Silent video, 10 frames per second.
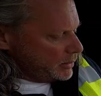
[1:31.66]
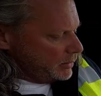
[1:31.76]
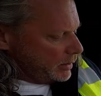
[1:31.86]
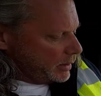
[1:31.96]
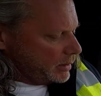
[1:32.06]
to
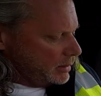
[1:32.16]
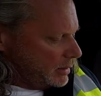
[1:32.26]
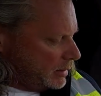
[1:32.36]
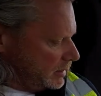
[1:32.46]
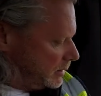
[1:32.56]
our
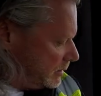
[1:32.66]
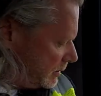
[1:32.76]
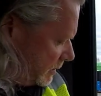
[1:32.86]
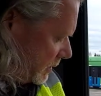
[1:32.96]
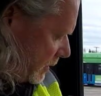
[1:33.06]
uh,
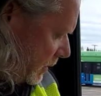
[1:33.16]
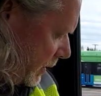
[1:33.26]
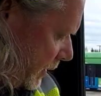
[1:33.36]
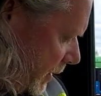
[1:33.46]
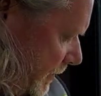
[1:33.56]

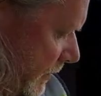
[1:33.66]
doors.